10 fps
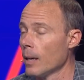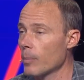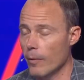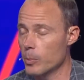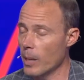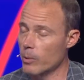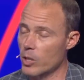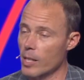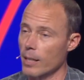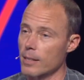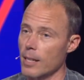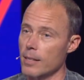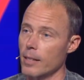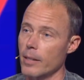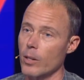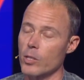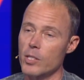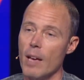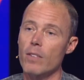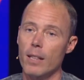Proverbs chapter 6 says that there are
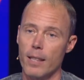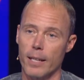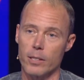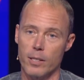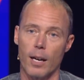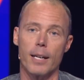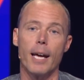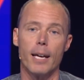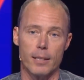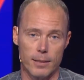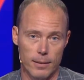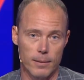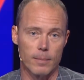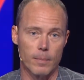7 things God hates,